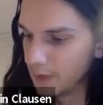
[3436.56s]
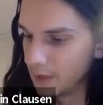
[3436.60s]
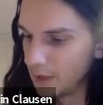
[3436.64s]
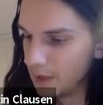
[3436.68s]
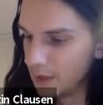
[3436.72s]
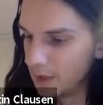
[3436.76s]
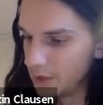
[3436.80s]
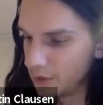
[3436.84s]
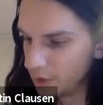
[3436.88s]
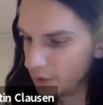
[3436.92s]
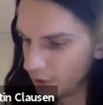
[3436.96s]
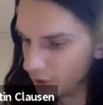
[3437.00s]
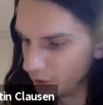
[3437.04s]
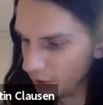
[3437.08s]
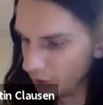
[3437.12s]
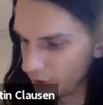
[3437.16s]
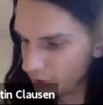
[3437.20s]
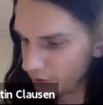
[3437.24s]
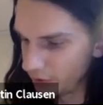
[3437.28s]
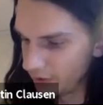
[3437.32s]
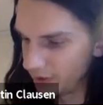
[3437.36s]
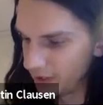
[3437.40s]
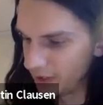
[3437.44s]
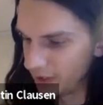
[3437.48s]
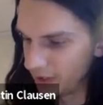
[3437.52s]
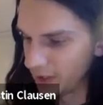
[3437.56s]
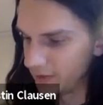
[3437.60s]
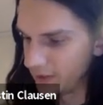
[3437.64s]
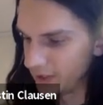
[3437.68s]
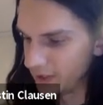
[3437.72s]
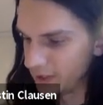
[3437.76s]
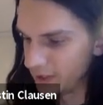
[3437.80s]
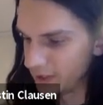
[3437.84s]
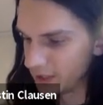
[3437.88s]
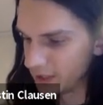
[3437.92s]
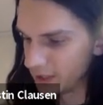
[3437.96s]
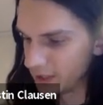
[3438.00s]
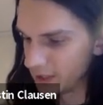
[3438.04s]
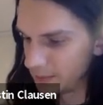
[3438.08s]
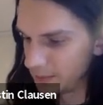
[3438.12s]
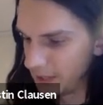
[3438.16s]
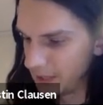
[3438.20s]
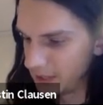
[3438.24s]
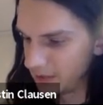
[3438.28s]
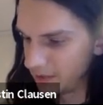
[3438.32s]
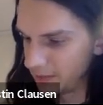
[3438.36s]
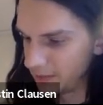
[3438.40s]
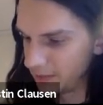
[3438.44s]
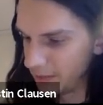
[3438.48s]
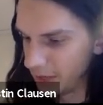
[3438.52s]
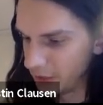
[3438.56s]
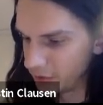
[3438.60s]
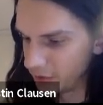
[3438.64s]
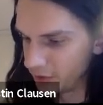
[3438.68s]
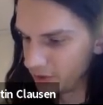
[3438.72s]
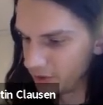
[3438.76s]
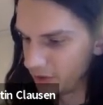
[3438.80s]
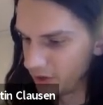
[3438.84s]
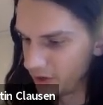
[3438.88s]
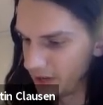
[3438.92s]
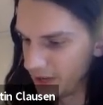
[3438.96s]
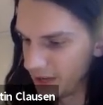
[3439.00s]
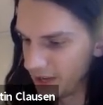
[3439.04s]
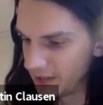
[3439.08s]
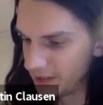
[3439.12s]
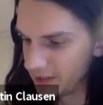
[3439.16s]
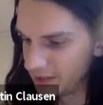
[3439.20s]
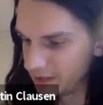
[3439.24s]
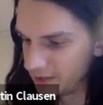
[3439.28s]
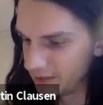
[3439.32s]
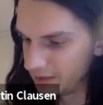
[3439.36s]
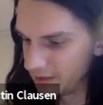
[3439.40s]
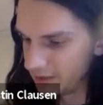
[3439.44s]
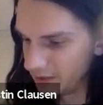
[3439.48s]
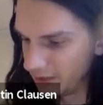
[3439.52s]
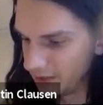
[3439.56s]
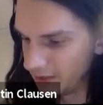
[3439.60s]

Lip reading: So you can also think of this as a space of measures on S.